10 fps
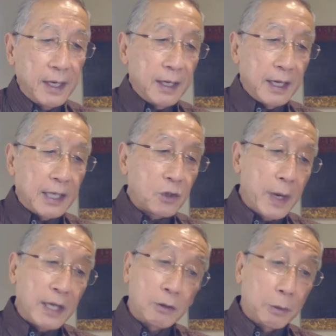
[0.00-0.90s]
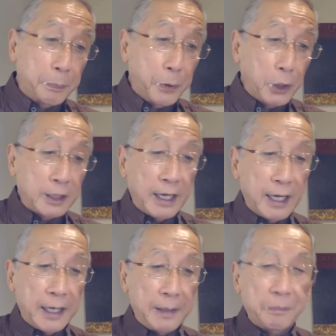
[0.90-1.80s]
It's going to put
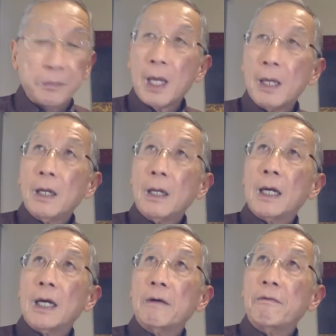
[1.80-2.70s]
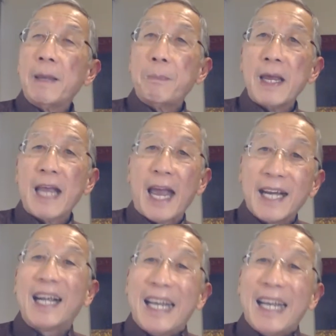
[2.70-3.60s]
vaping at a
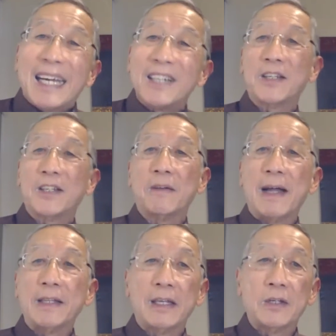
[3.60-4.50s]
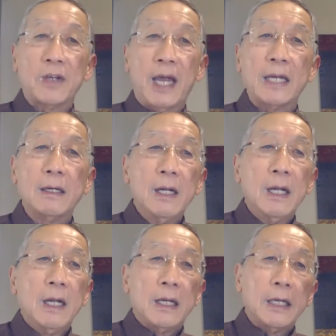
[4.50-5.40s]
clear disadvantage. And
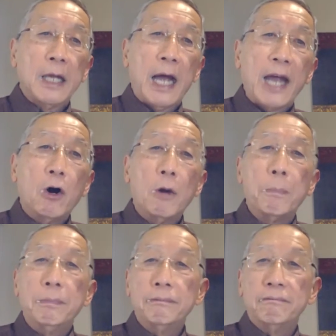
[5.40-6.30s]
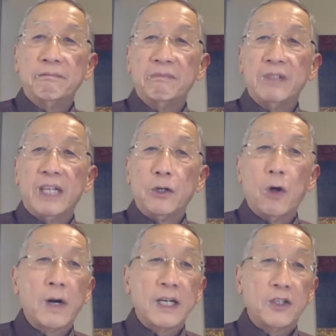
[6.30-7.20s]
yeah, I hope the
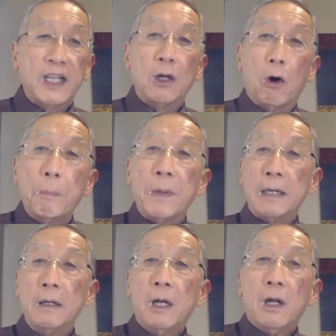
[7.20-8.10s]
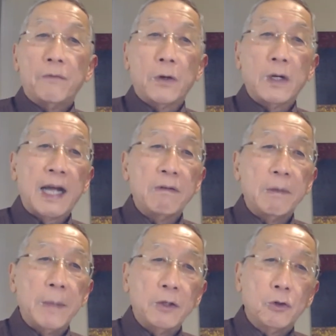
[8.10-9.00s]
door is still open for the
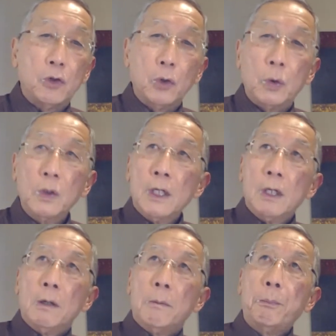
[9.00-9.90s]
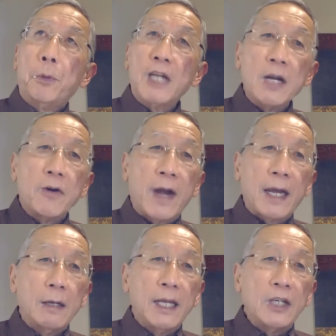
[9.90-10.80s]
government to put in
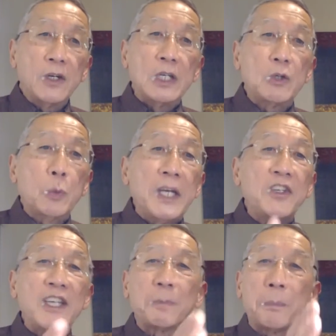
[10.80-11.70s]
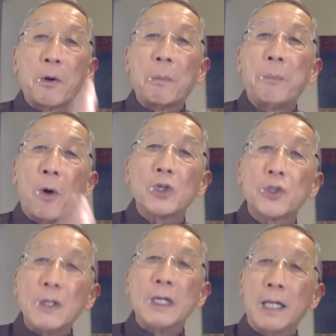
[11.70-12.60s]
regulations which is
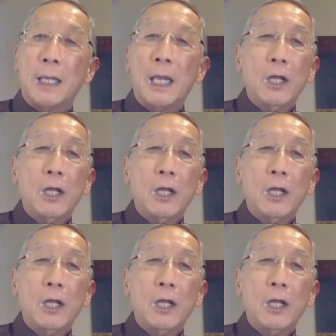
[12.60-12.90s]
proportional